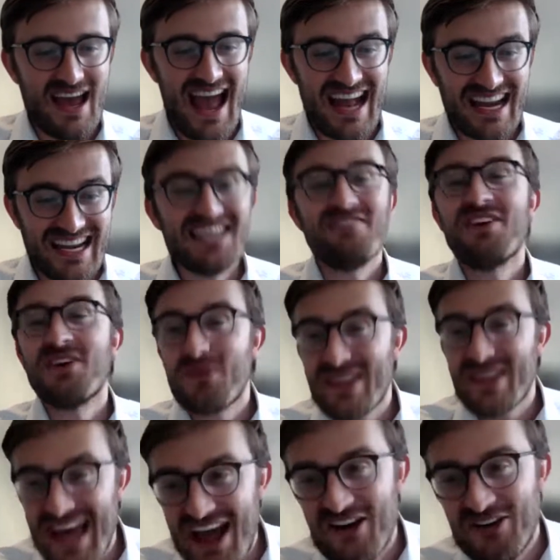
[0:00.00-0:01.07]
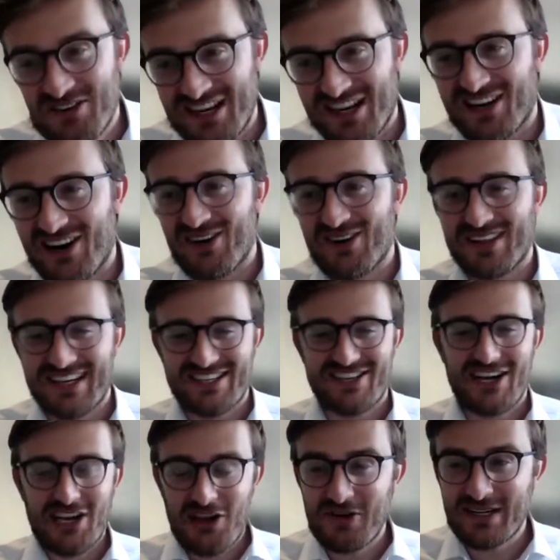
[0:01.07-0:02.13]
And even without a
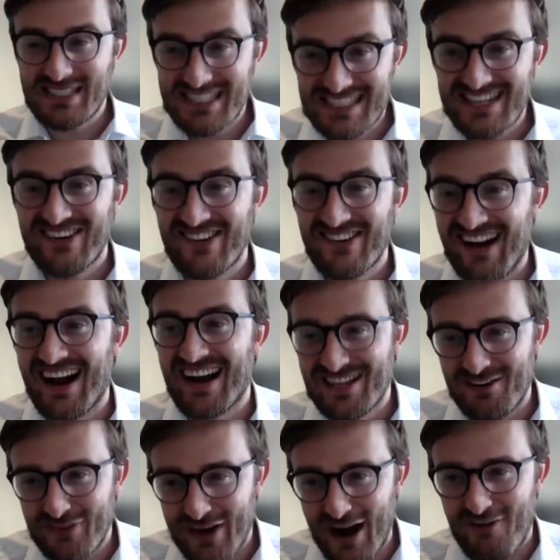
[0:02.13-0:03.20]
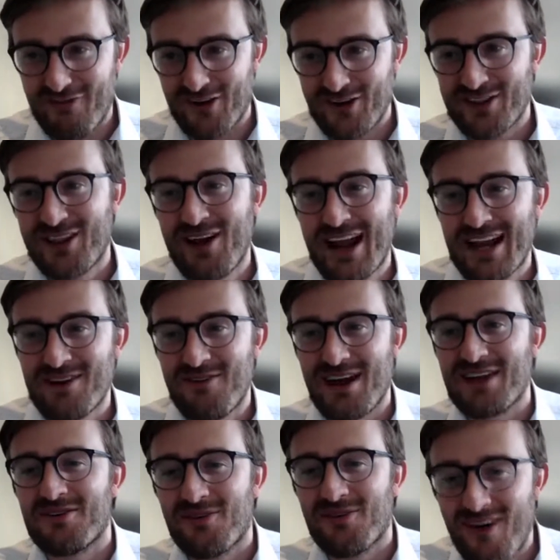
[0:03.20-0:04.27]
coalition, you can still kind of govern any way
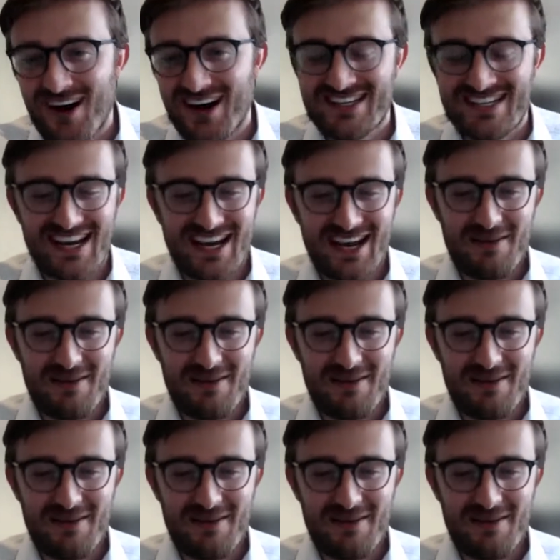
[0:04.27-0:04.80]
you want,